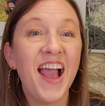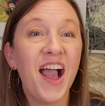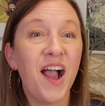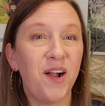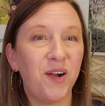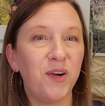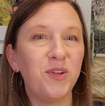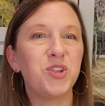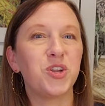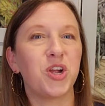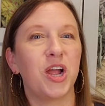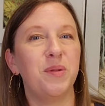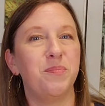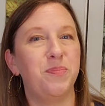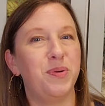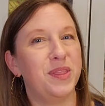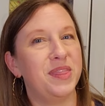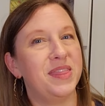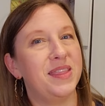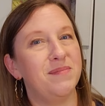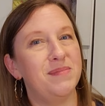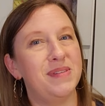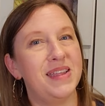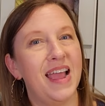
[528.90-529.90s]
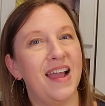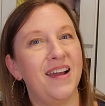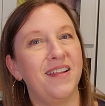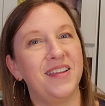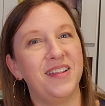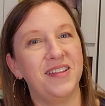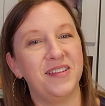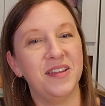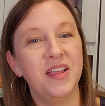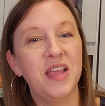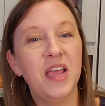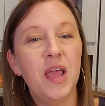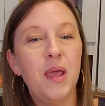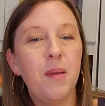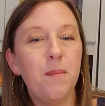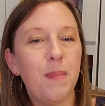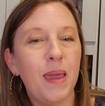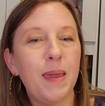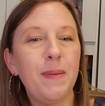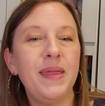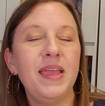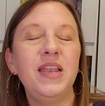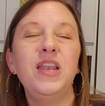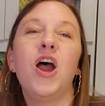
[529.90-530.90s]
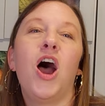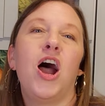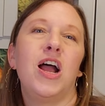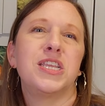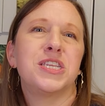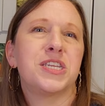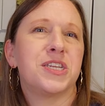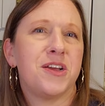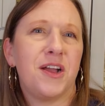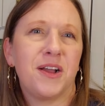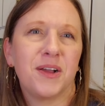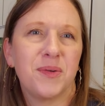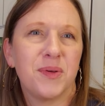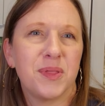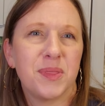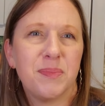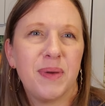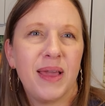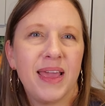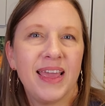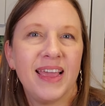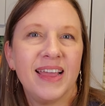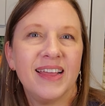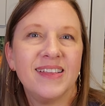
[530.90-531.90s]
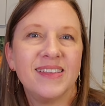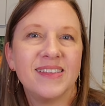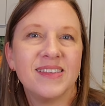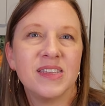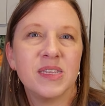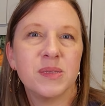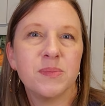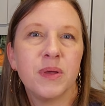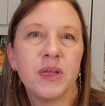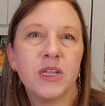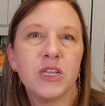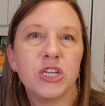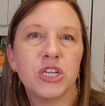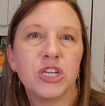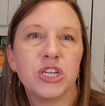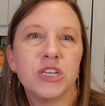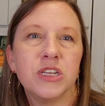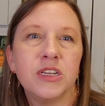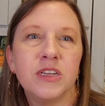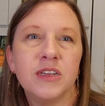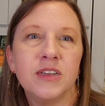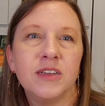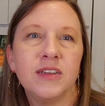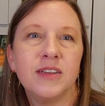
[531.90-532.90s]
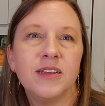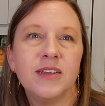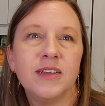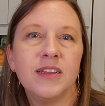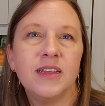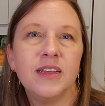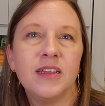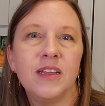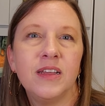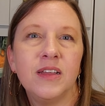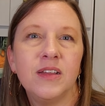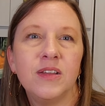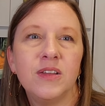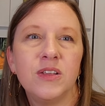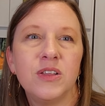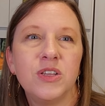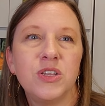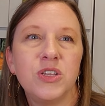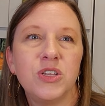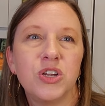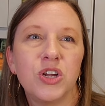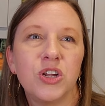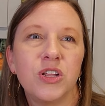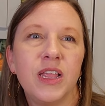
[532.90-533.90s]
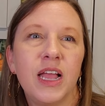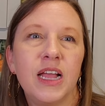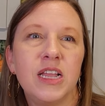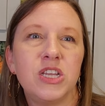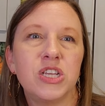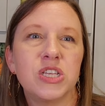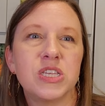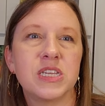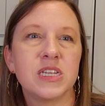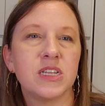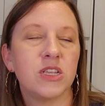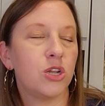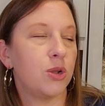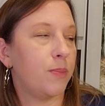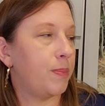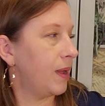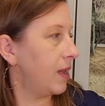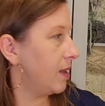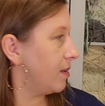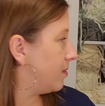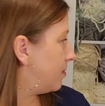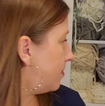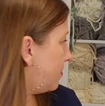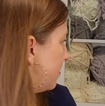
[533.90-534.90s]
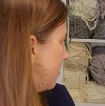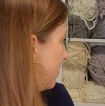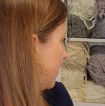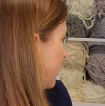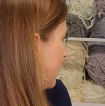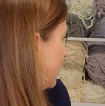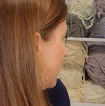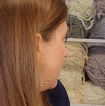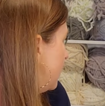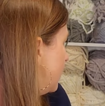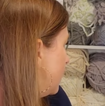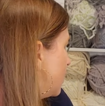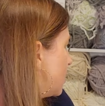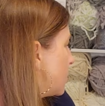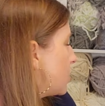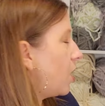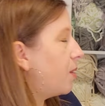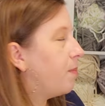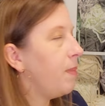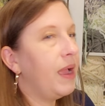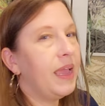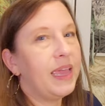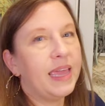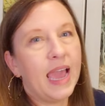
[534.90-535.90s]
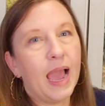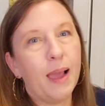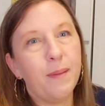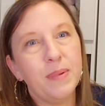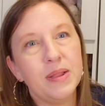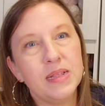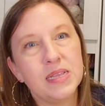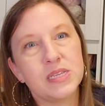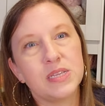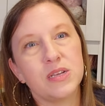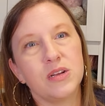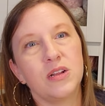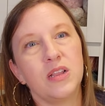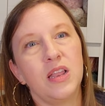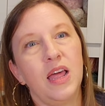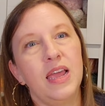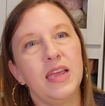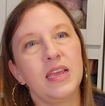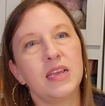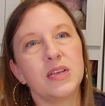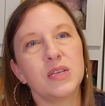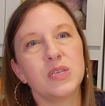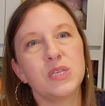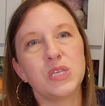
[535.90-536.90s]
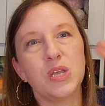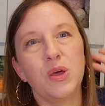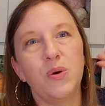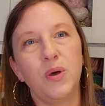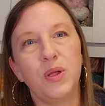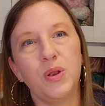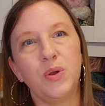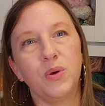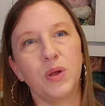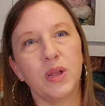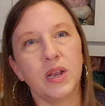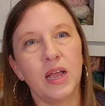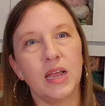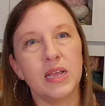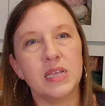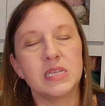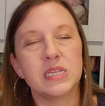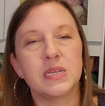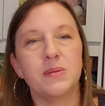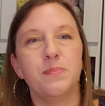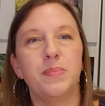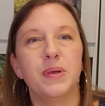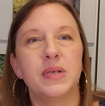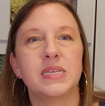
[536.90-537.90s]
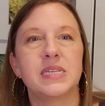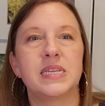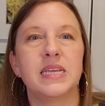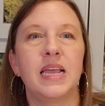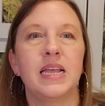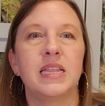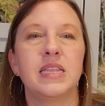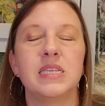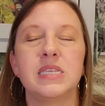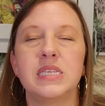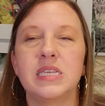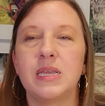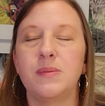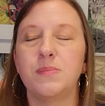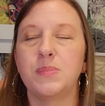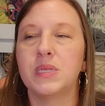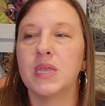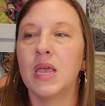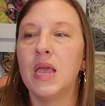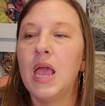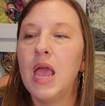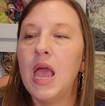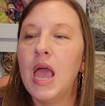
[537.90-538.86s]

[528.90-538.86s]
I'll try to put them down and maybe not talk with my hands as much. I'll turn that just a little bit. Sorry, my cabinets are like so unorganized and busting at the seams.